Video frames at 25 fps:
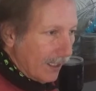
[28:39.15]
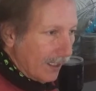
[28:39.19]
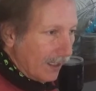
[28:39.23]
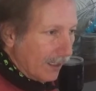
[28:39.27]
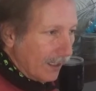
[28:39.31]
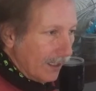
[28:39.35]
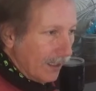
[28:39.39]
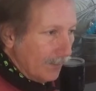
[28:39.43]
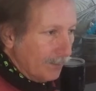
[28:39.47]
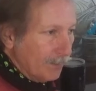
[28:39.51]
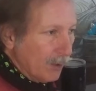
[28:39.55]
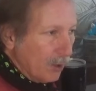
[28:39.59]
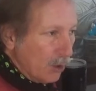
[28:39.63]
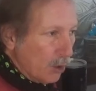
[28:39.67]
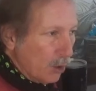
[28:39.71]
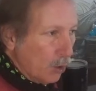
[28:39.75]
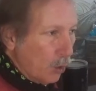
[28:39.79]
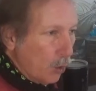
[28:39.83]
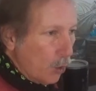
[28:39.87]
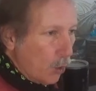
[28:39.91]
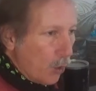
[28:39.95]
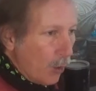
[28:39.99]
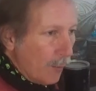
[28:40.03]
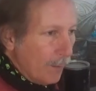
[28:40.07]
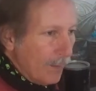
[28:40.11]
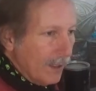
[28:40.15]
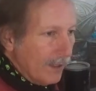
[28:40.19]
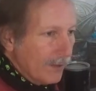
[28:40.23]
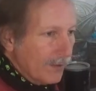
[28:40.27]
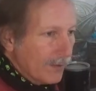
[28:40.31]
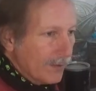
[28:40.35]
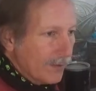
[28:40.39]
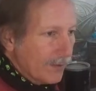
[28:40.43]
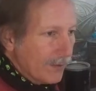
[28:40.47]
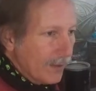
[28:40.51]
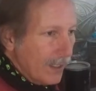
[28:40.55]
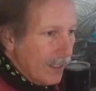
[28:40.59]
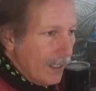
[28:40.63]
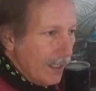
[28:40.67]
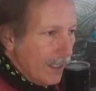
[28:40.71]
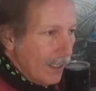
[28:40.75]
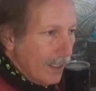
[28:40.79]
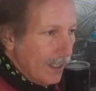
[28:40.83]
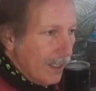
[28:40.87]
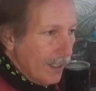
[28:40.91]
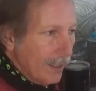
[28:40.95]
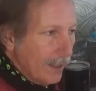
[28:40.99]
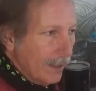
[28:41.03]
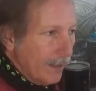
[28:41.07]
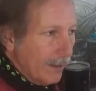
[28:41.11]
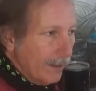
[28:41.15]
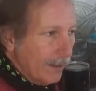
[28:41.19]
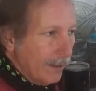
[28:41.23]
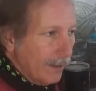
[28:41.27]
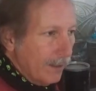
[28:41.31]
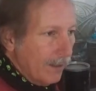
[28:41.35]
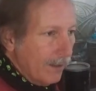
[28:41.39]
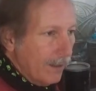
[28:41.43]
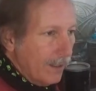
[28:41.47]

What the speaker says: elliptical orbits in